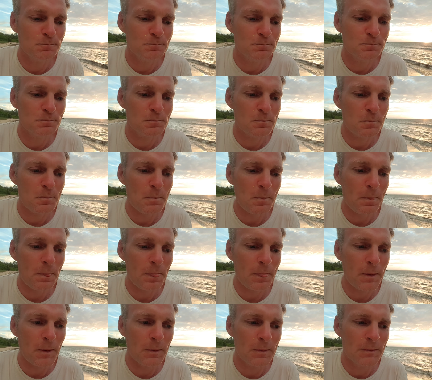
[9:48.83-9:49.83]

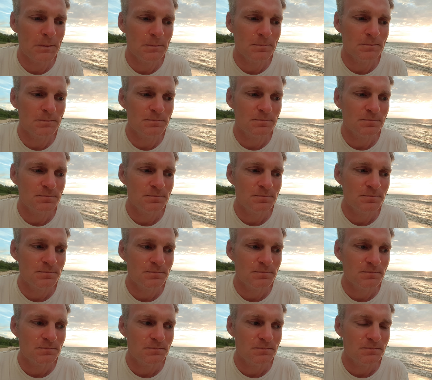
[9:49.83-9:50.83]

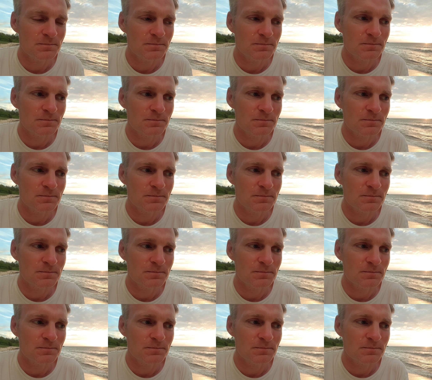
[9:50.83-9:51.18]
(no one is talking)